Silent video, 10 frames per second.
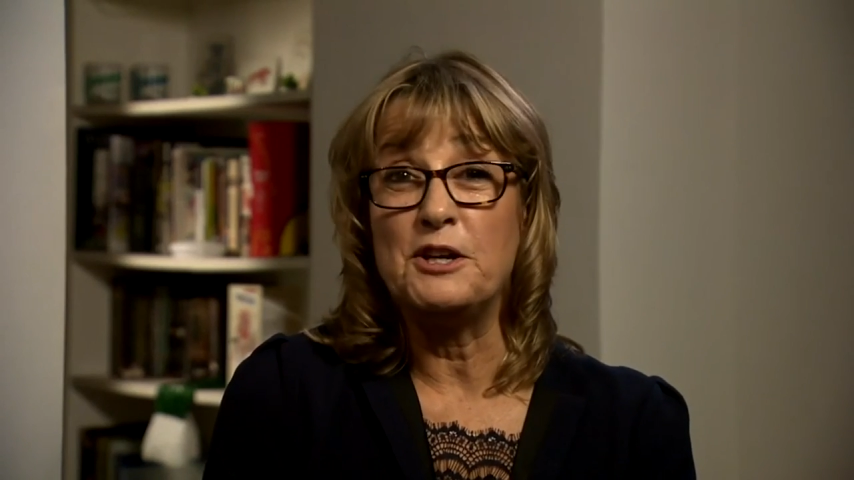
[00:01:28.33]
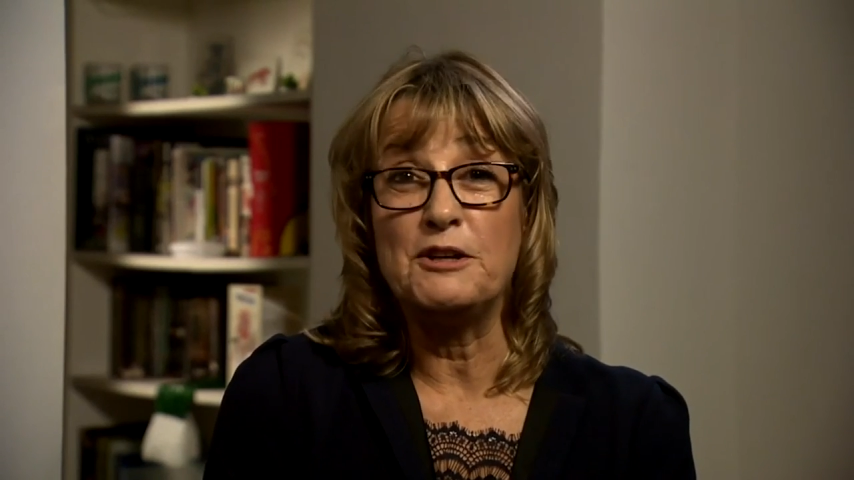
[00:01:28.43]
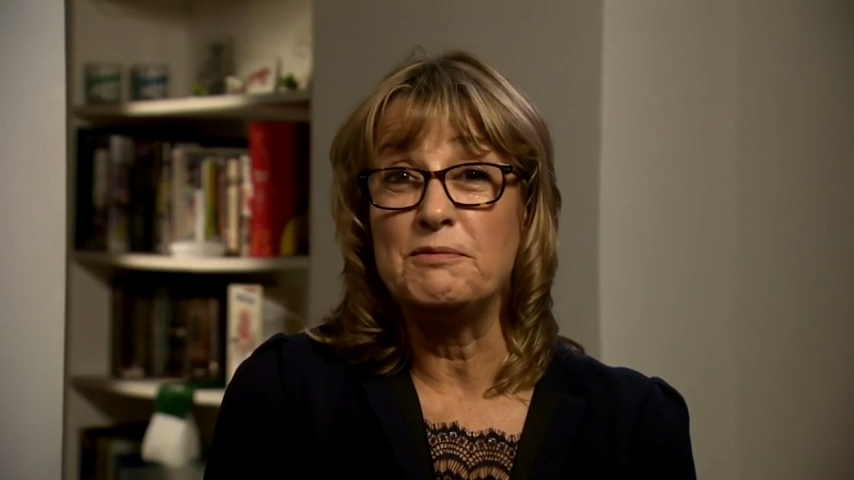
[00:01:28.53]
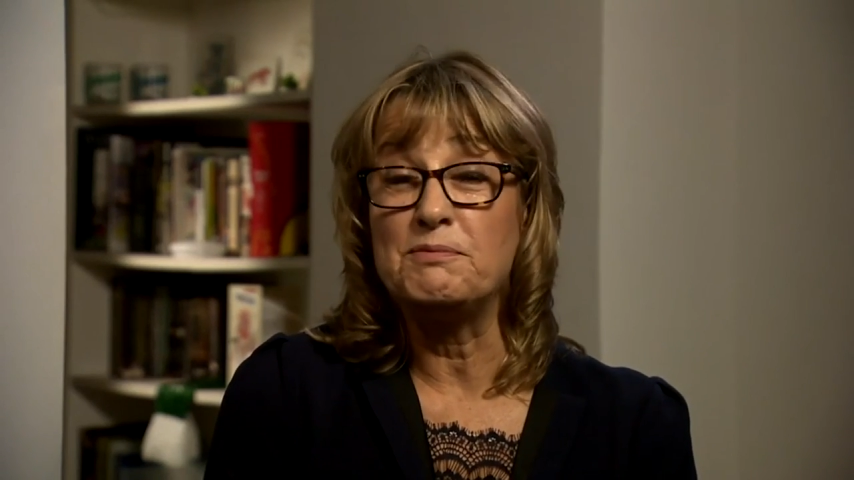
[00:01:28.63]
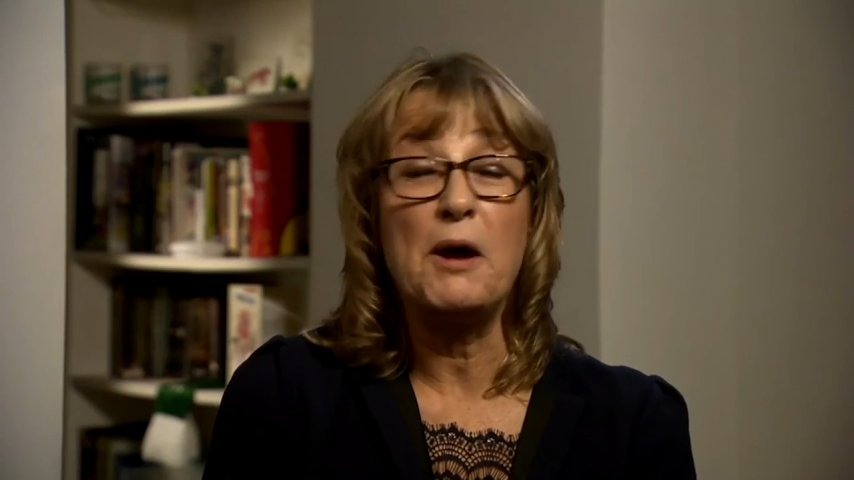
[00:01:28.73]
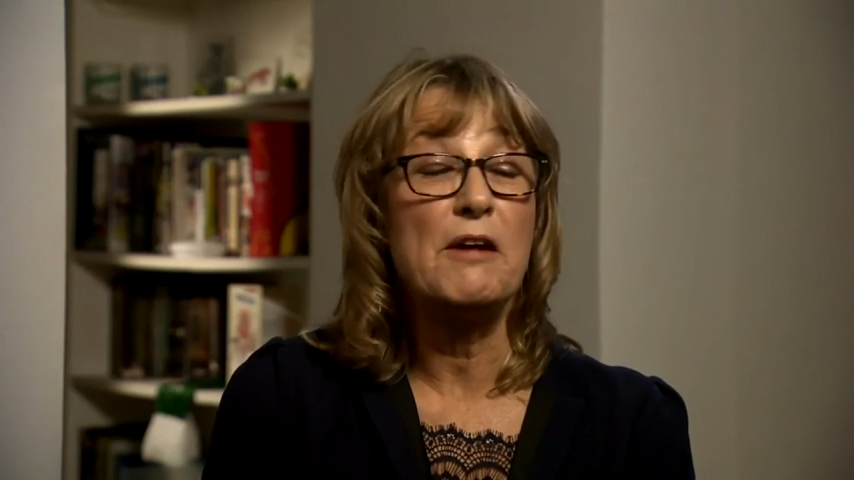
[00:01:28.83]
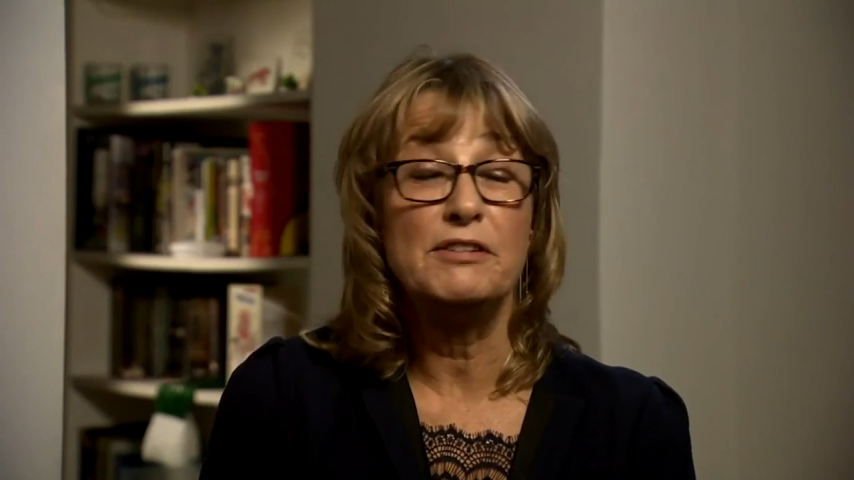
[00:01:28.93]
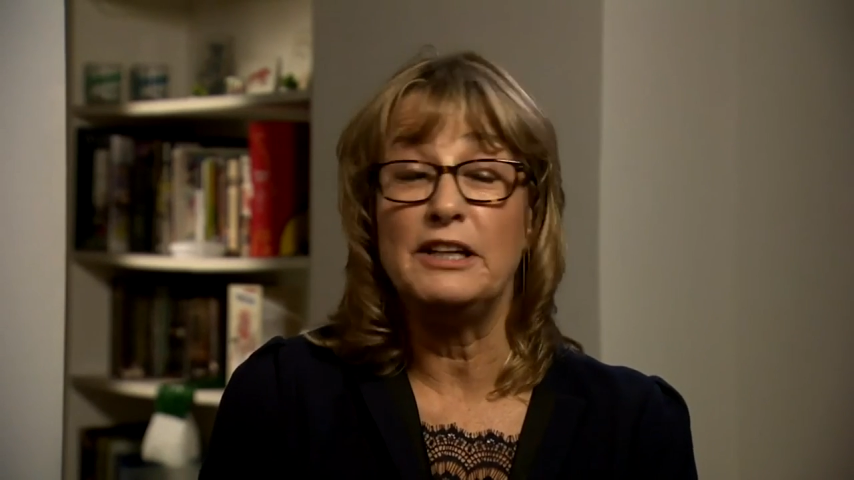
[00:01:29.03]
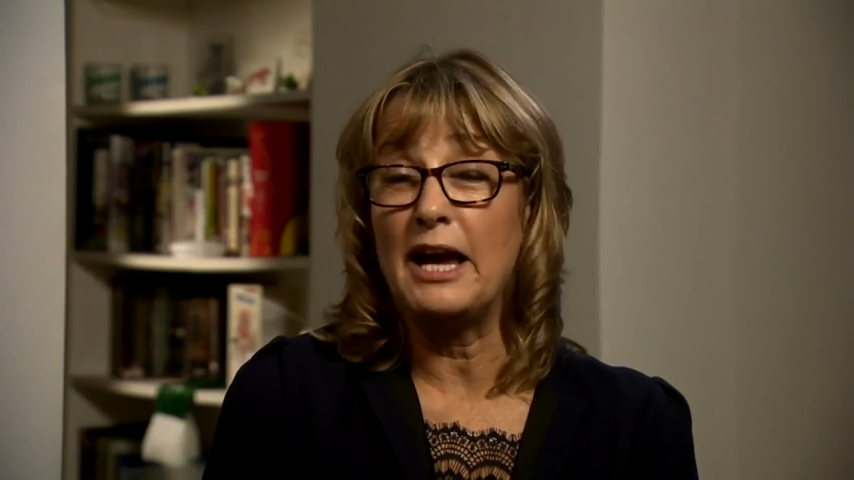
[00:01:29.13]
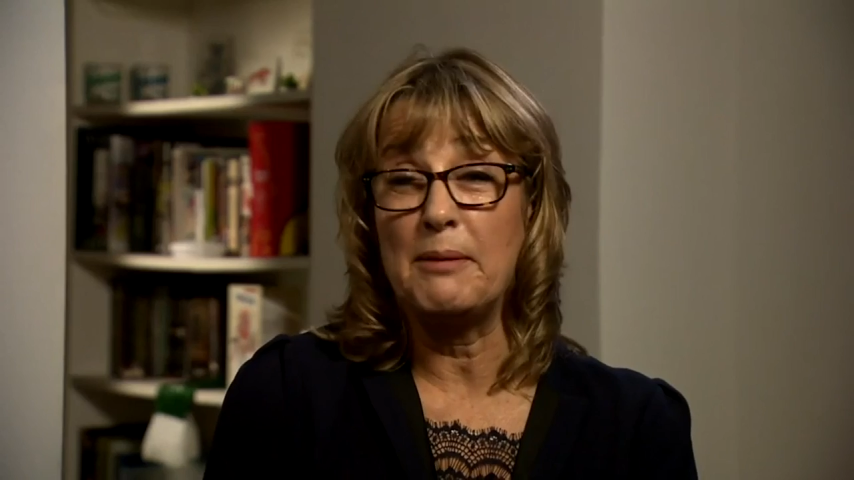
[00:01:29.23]
know,
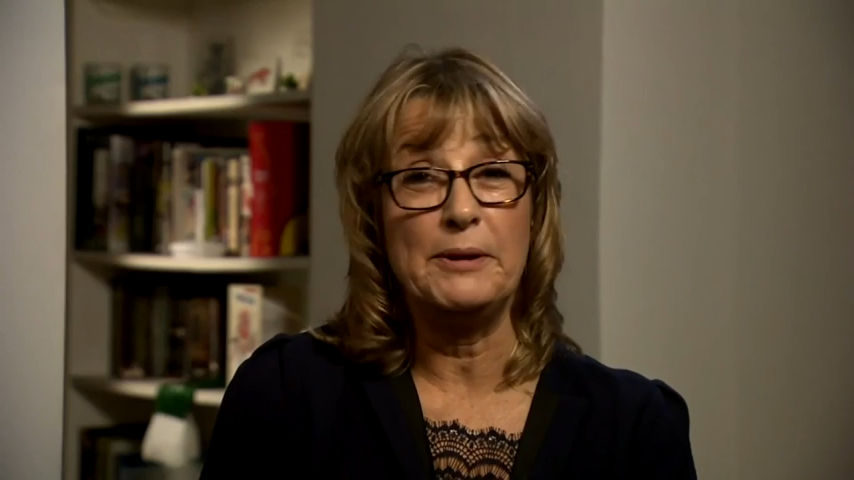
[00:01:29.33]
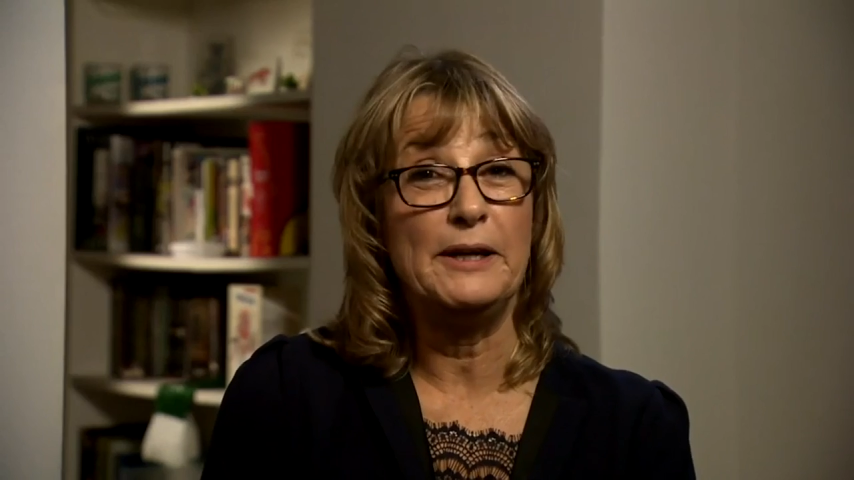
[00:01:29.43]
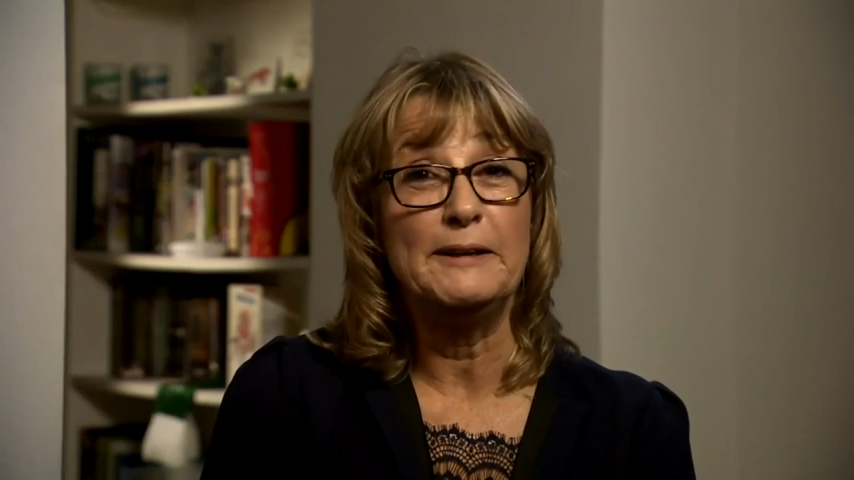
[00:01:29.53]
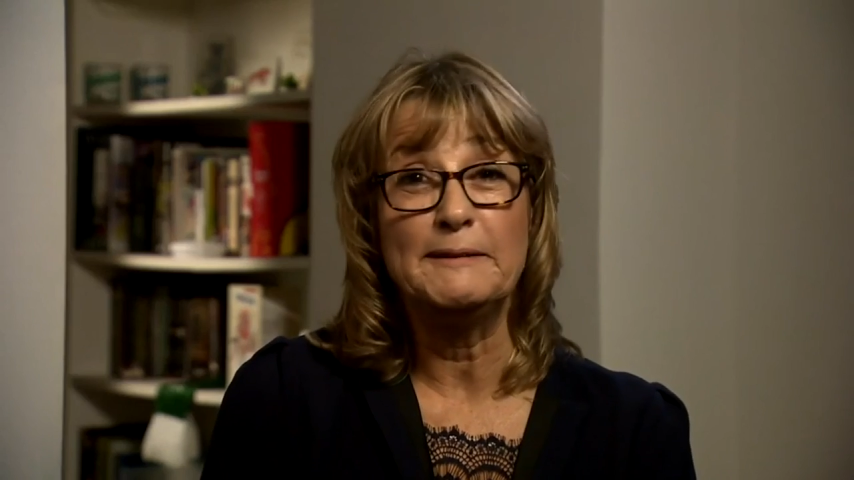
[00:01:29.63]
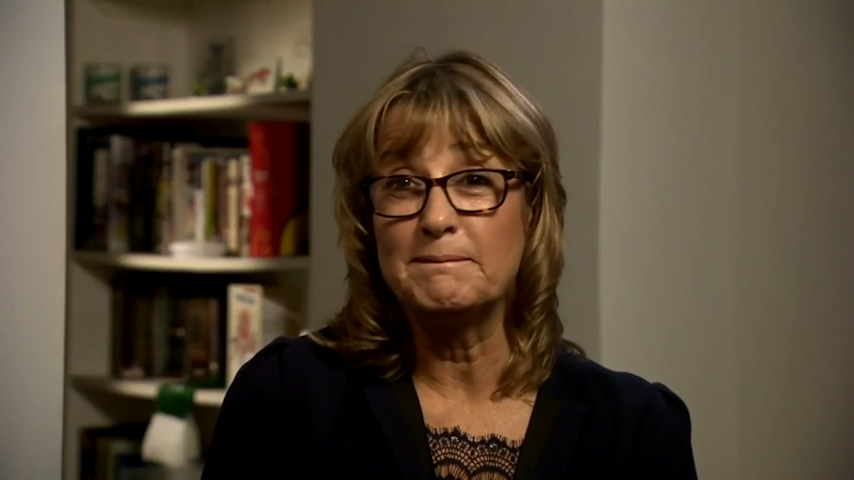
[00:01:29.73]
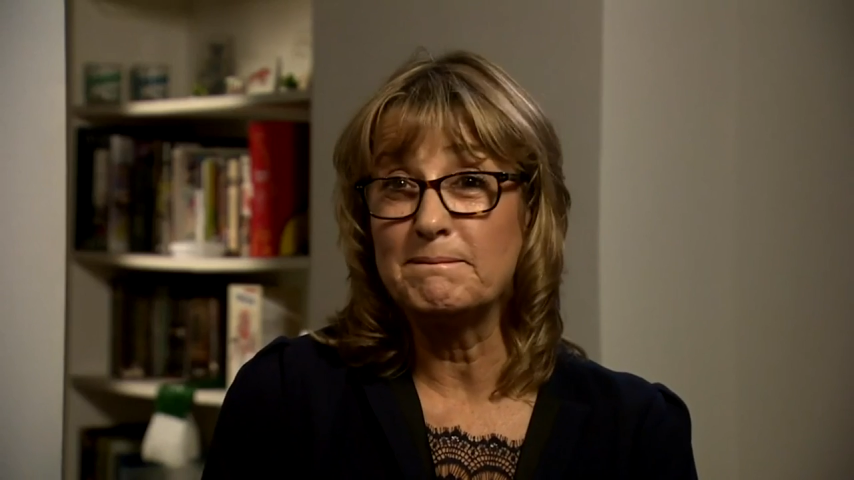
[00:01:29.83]
perfectly happy.